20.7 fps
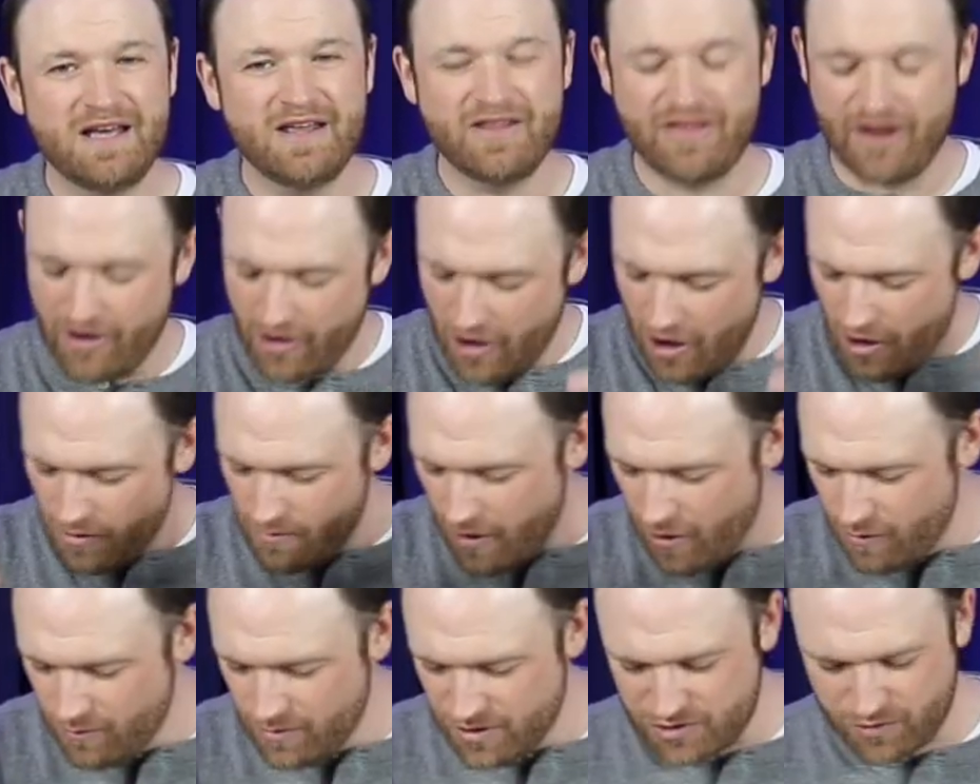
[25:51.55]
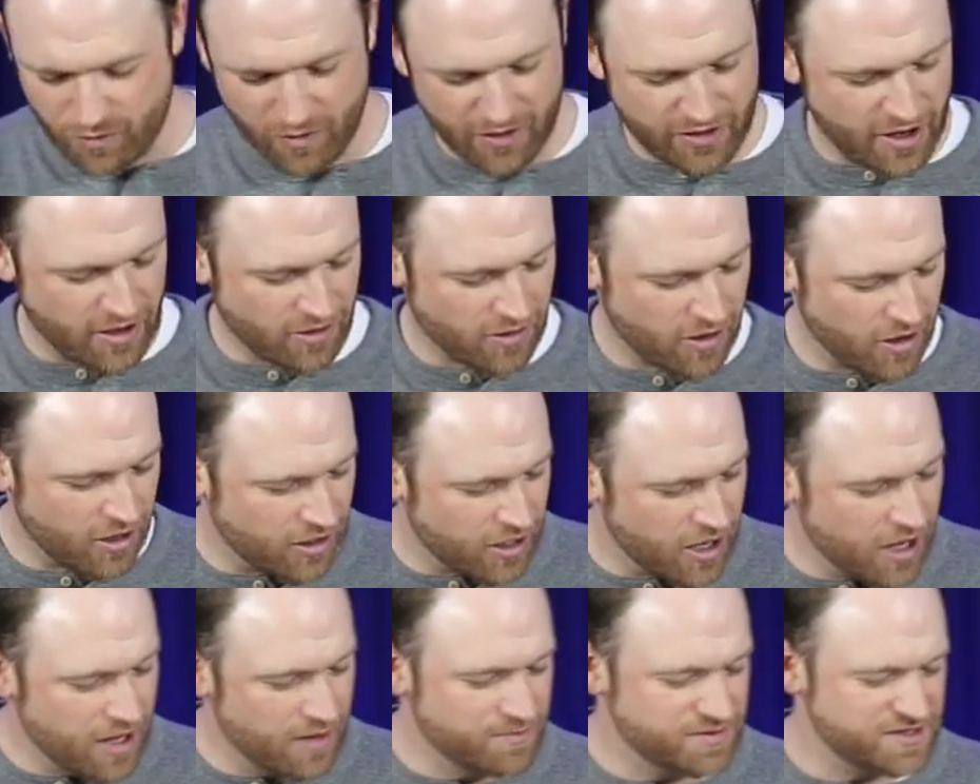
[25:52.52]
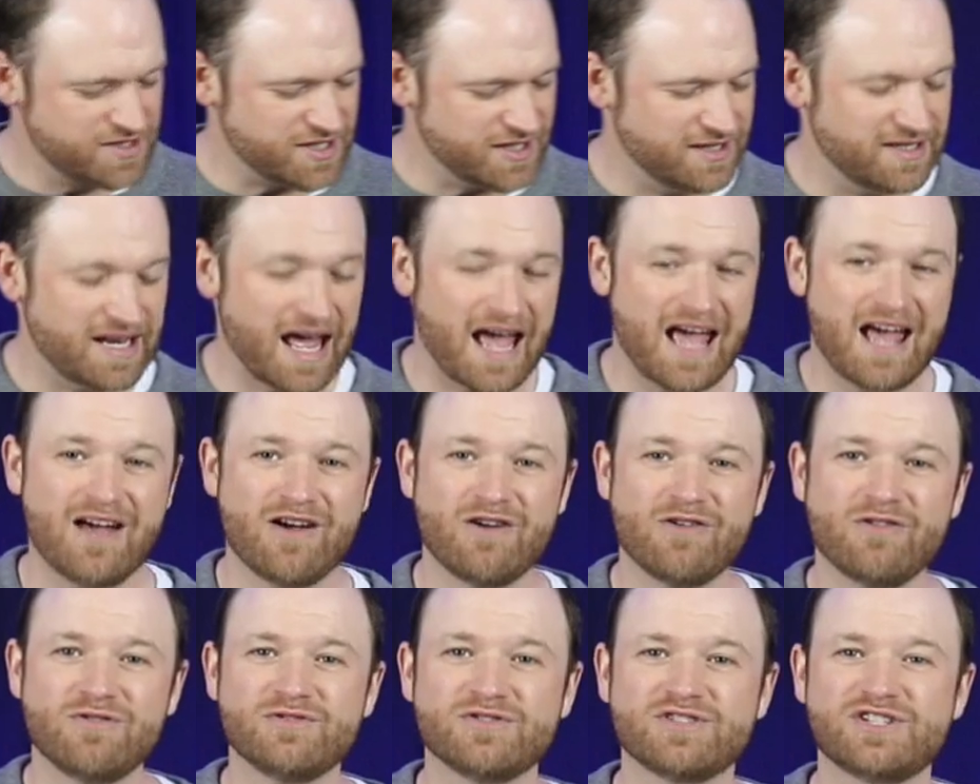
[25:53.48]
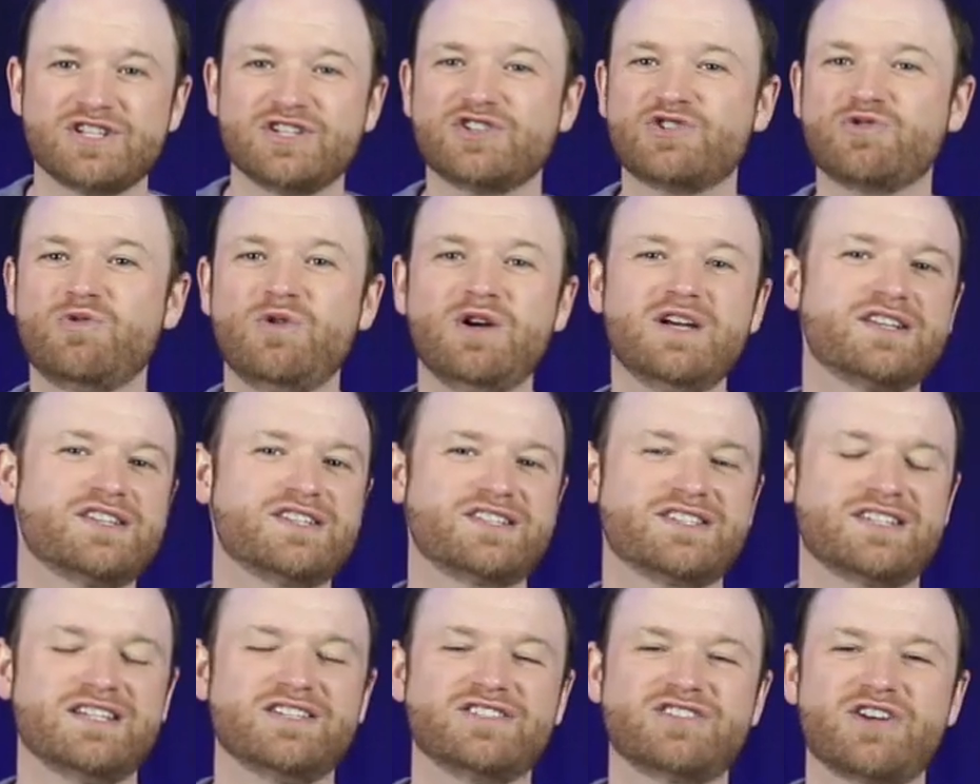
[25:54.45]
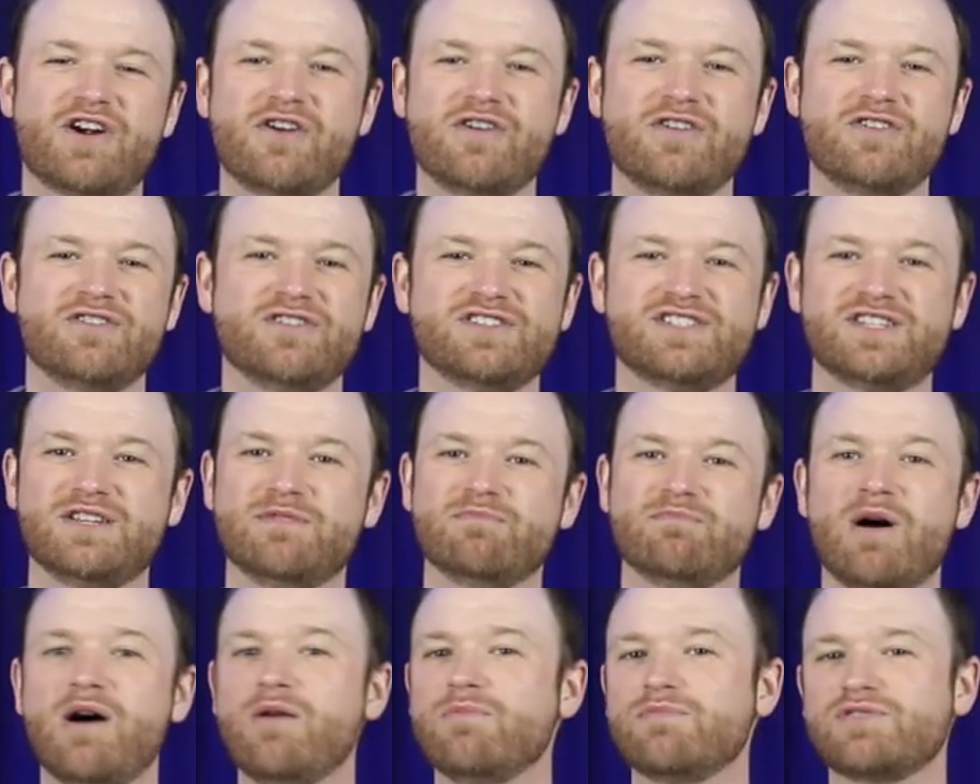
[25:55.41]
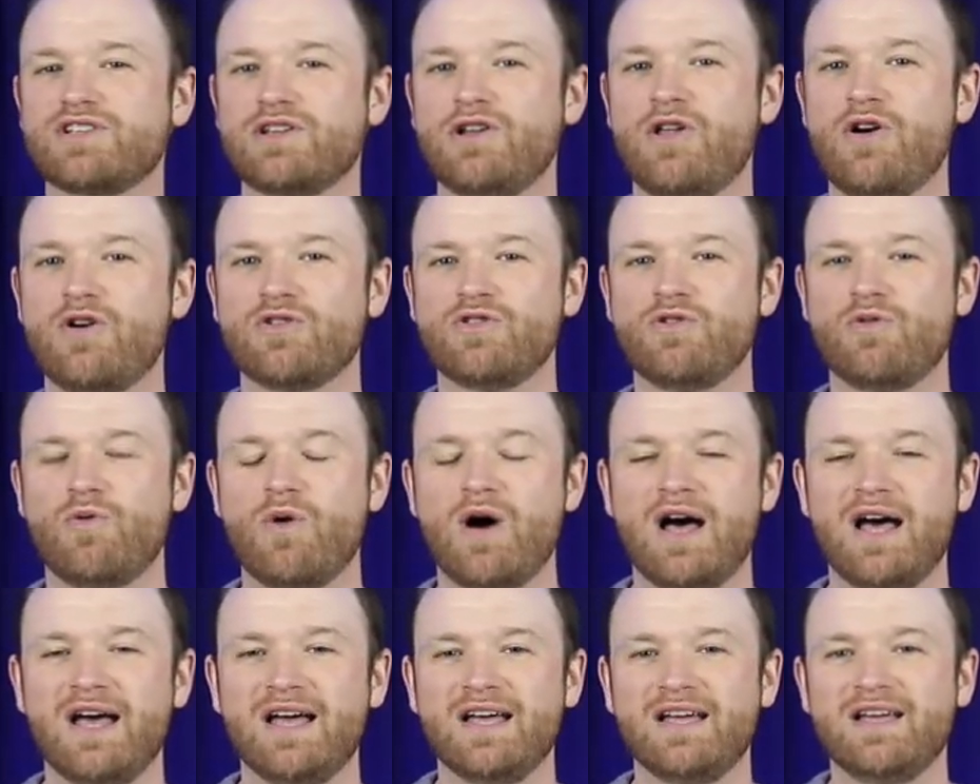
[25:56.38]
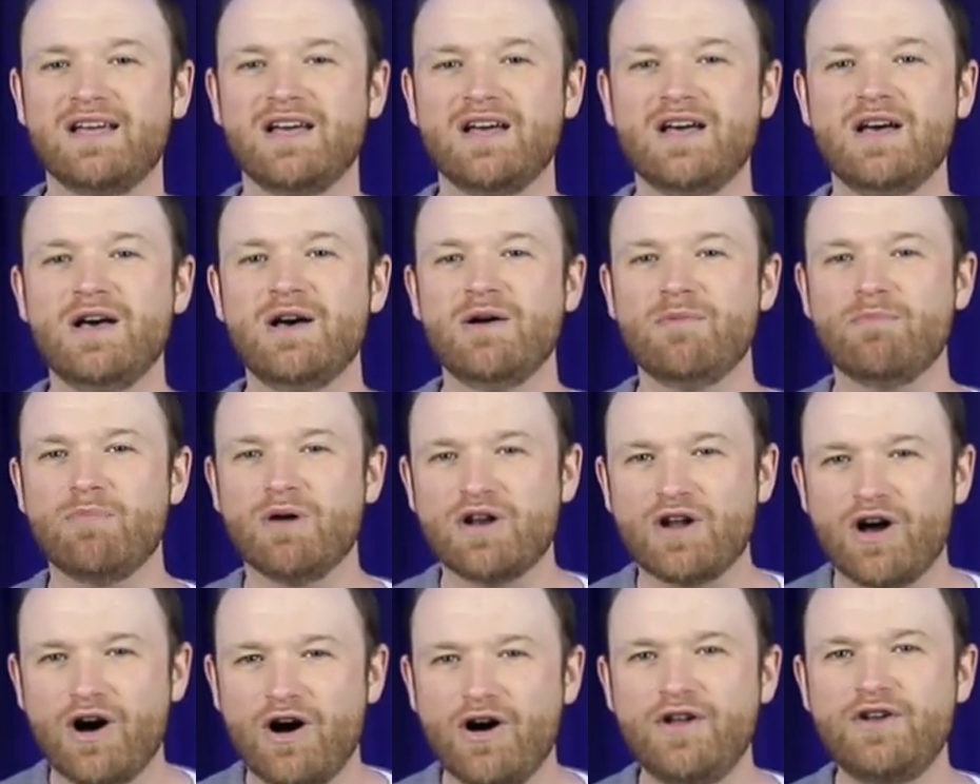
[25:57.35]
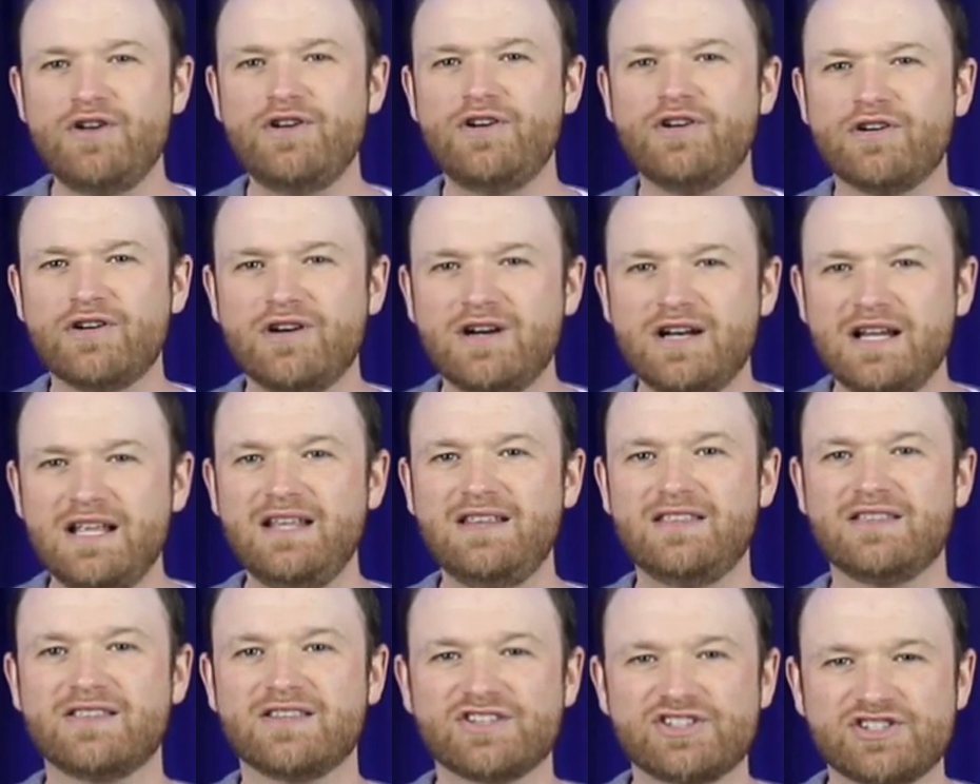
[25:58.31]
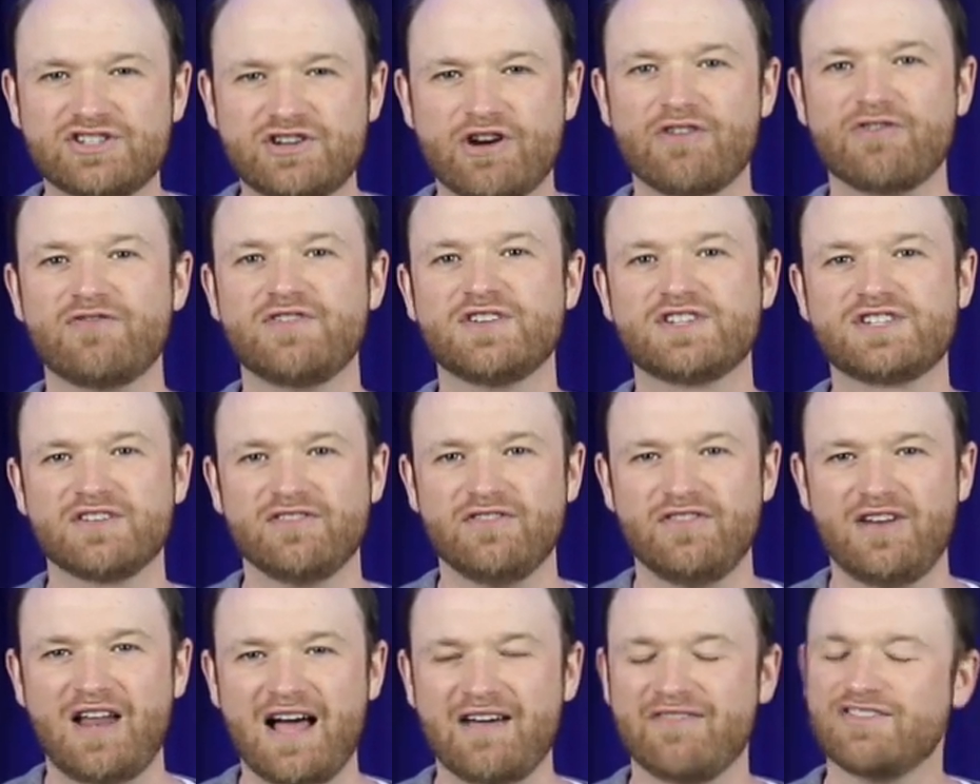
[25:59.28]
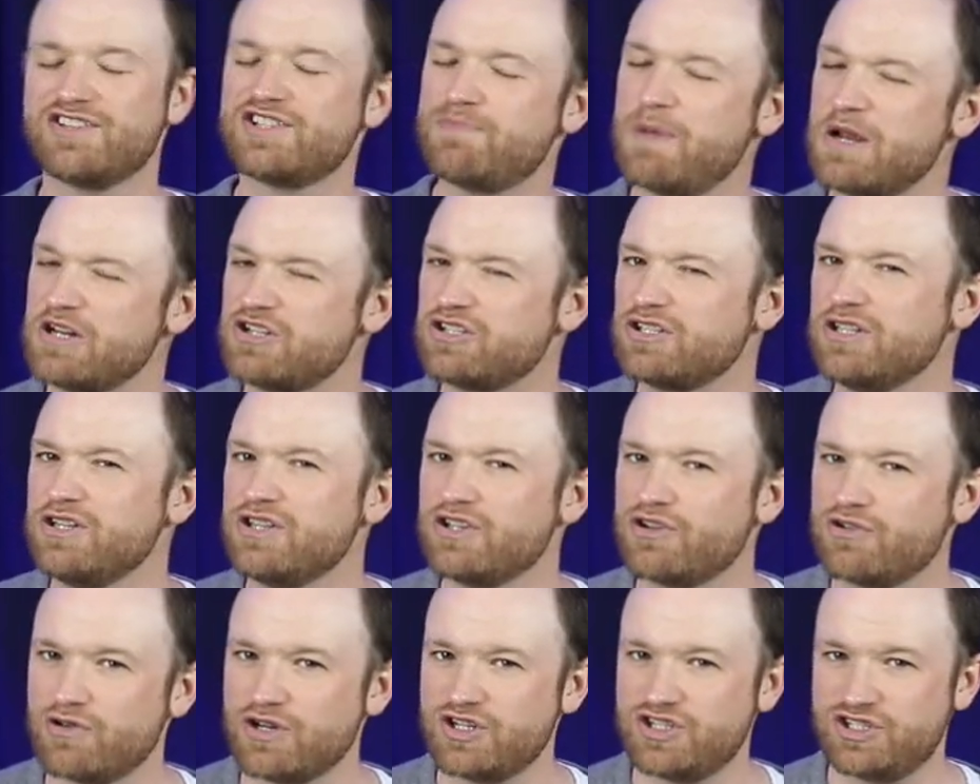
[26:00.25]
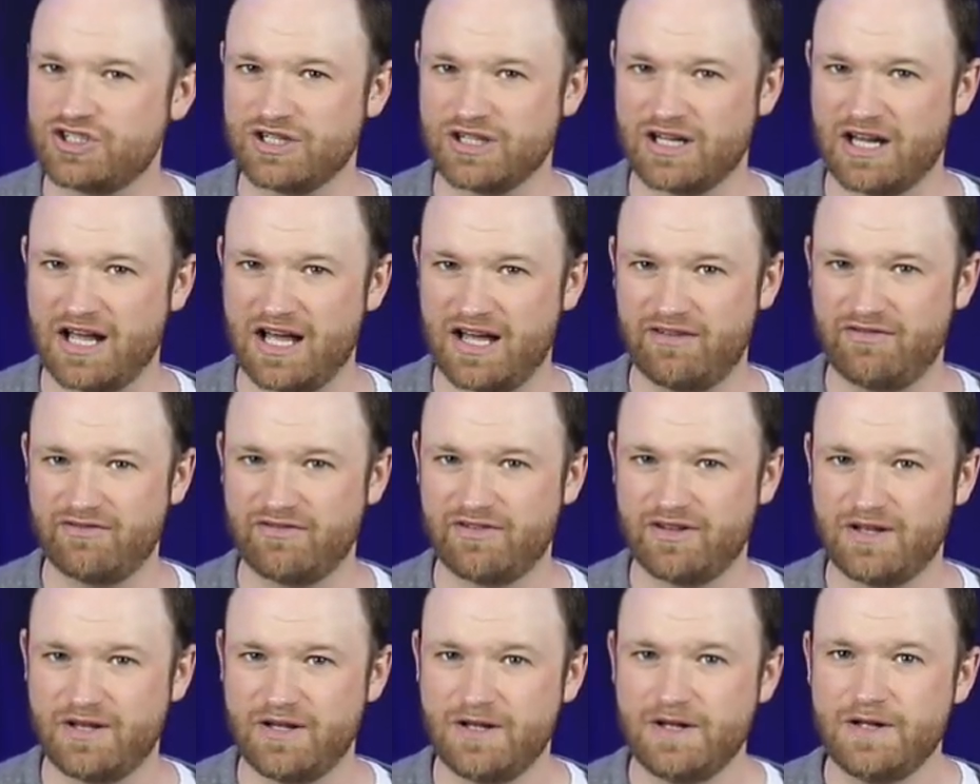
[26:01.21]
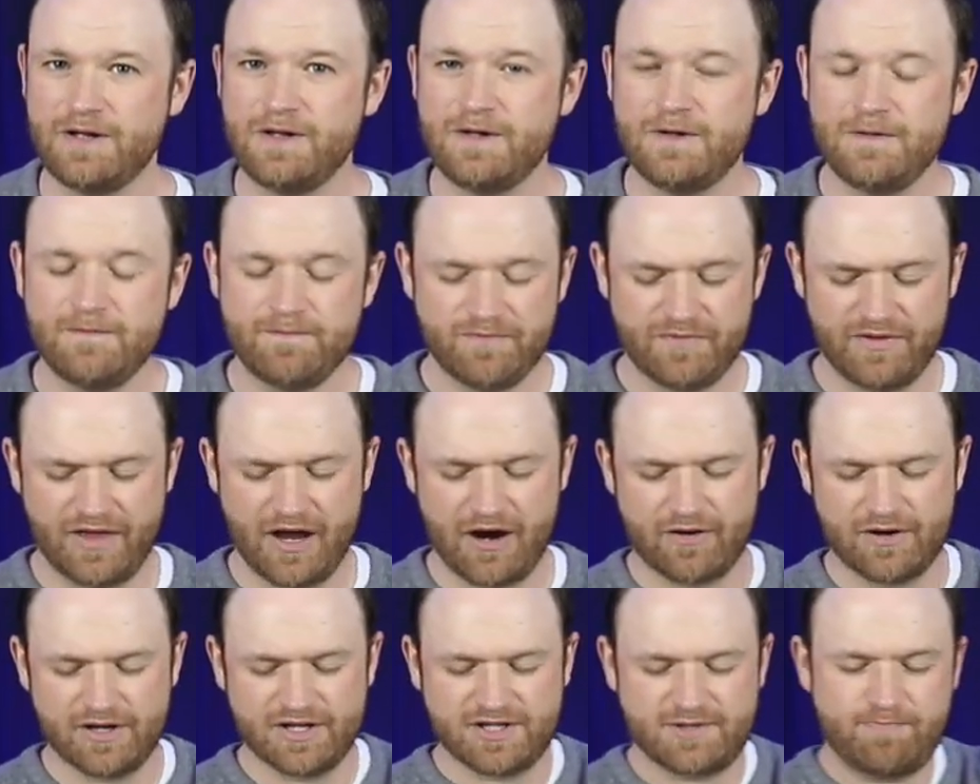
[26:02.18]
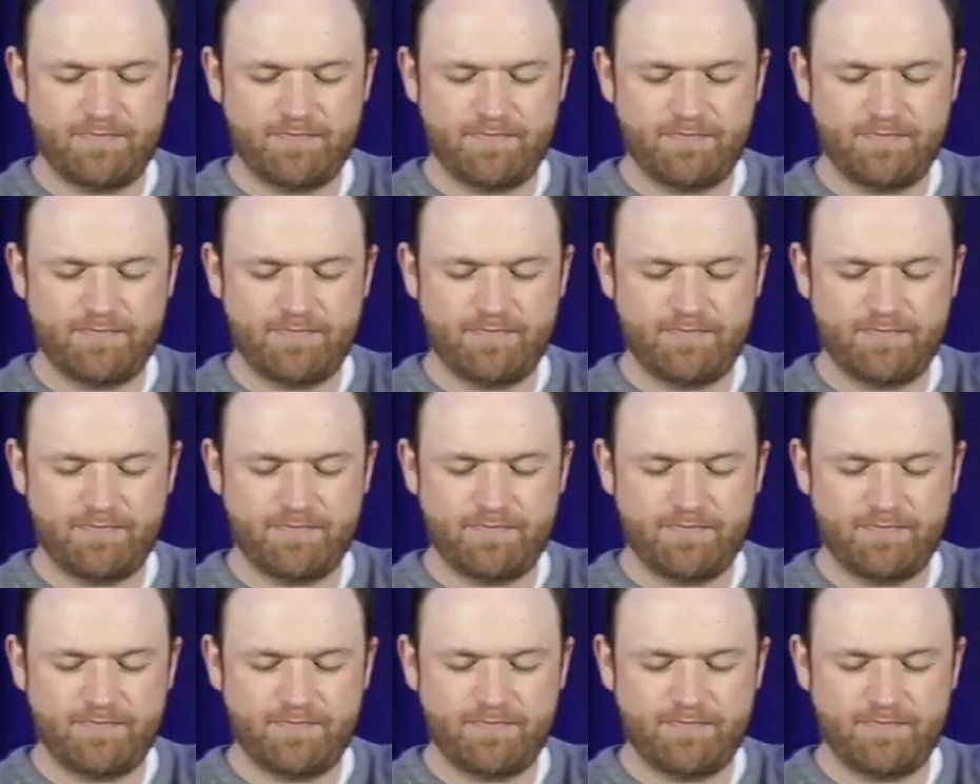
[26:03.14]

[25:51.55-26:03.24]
There are moments where there are ups and downs and twists and turns and bumps along the way. But underneath the surface of life, especially the Christian life, there is